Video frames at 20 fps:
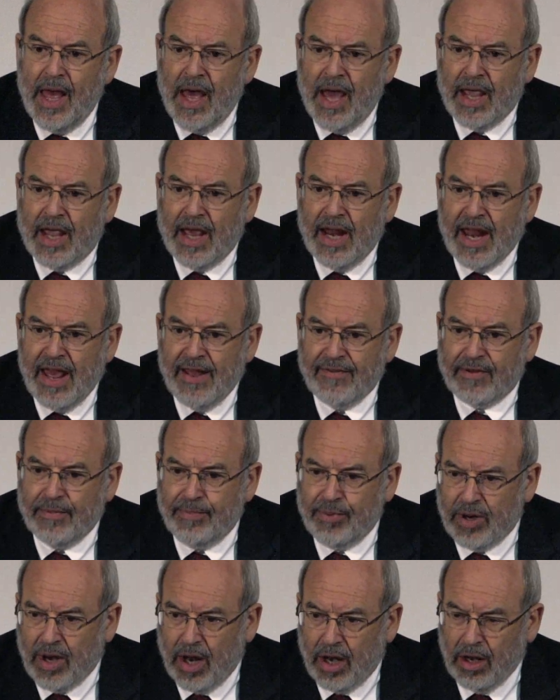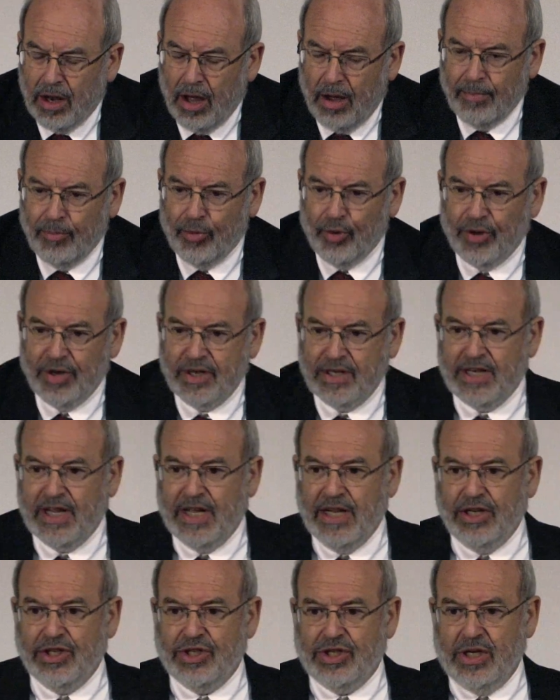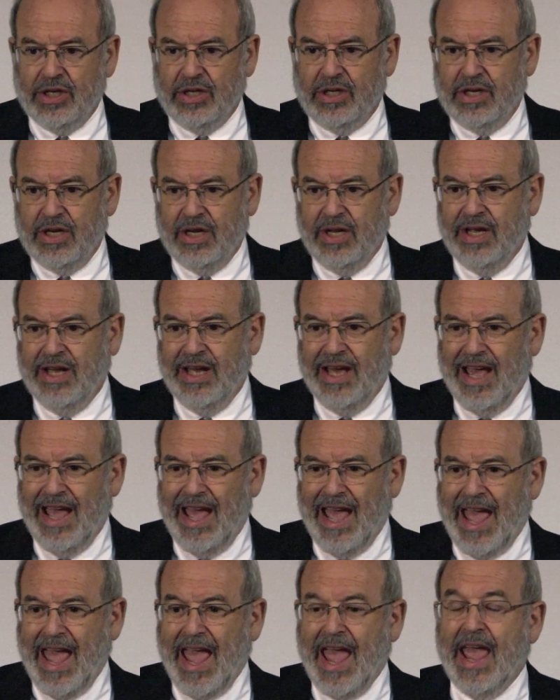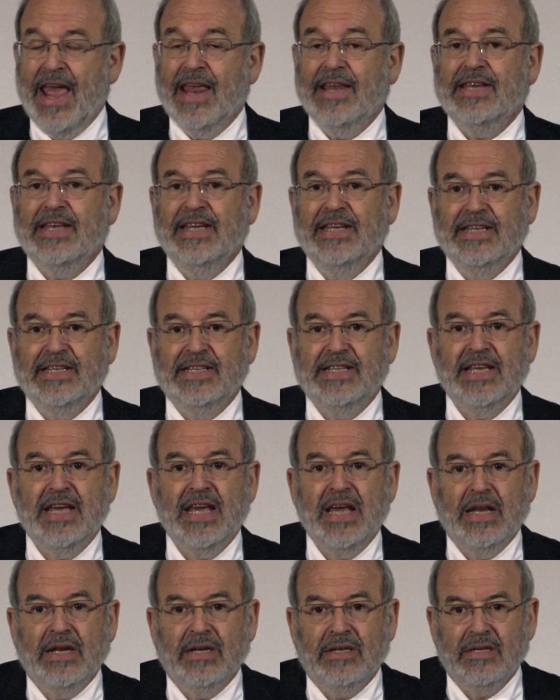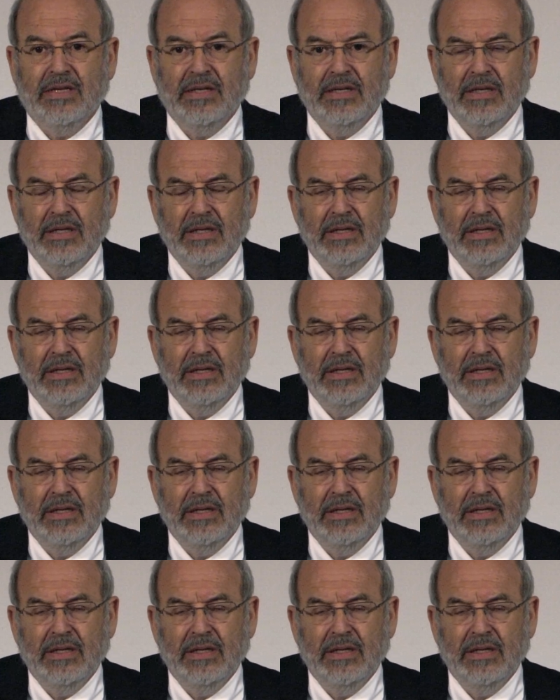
are going to have to put a lot more intention and intent